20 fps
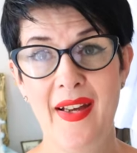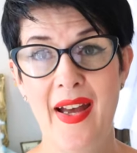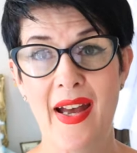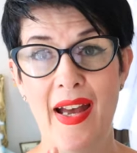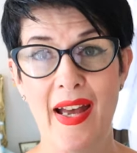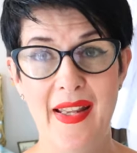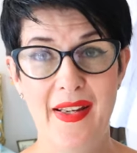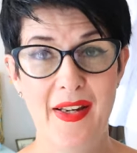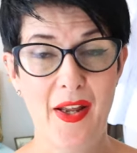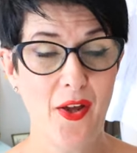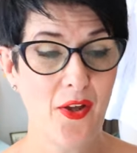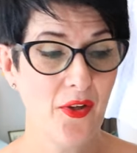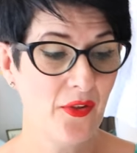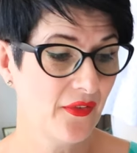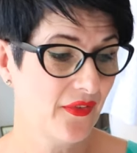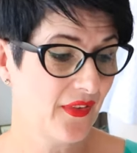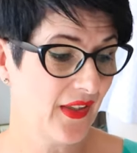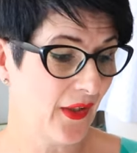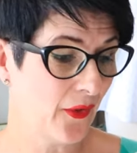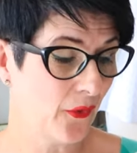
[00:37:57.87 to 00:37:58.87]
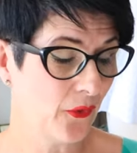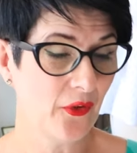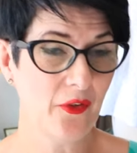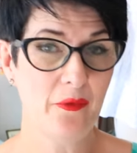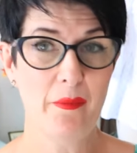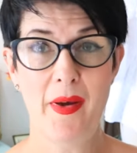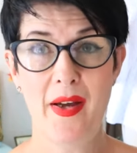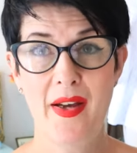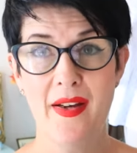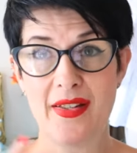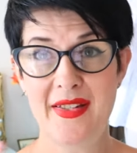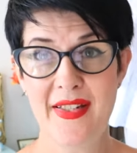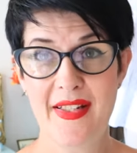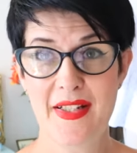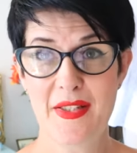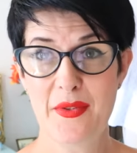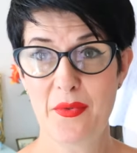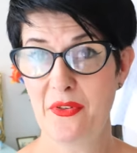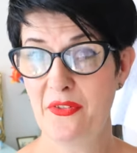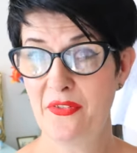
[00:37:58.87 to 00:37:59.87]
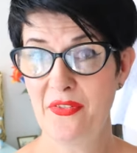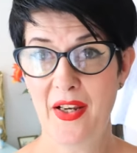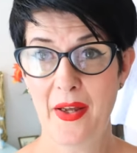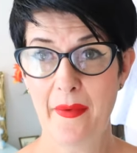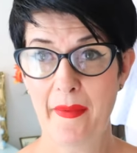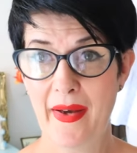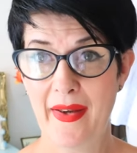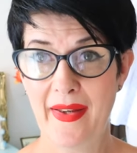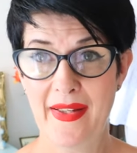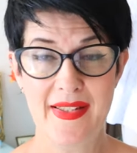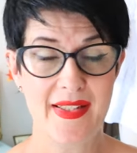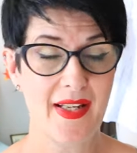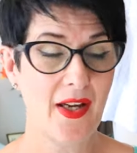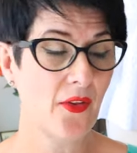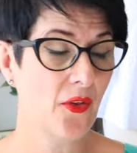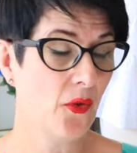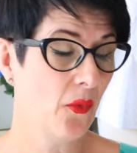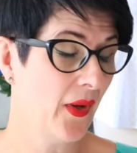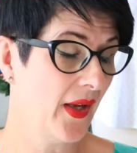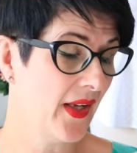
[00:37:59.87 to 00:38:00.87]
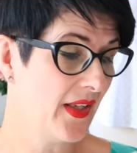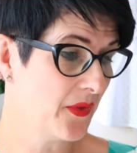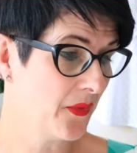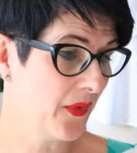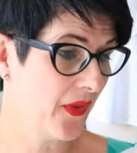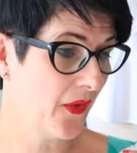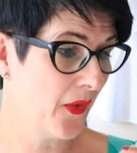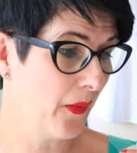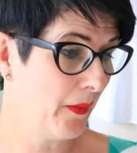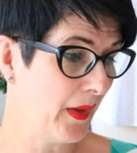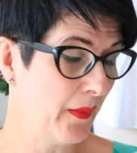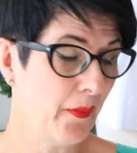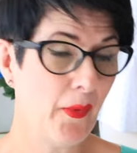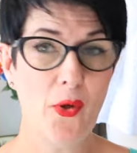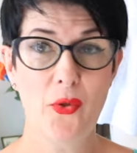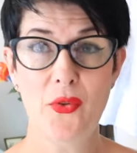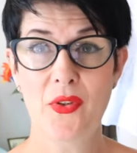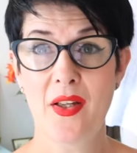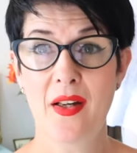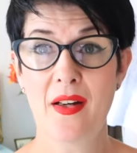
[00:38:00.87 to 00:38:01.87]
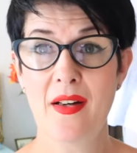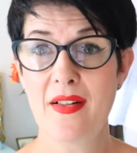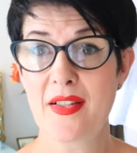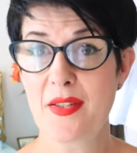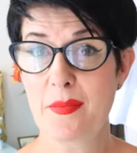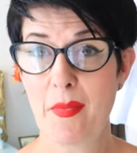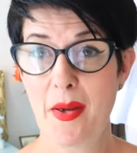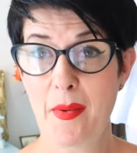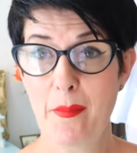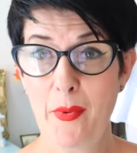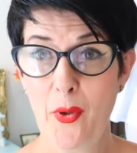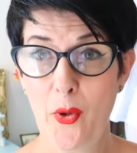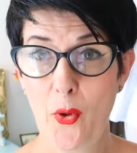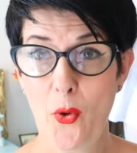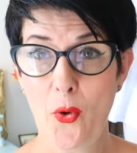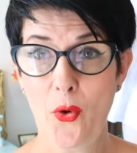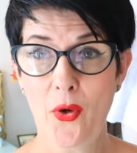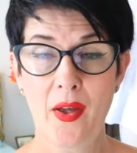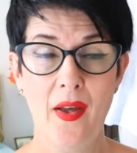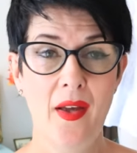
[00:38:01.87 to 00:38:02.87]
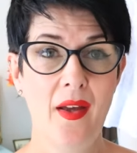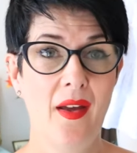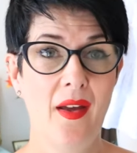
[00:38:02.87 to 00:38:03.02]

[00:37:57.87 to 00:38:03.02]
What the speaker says: And hopefully all of my ideas will flow out into other ways, whether it be podcasts, my blog,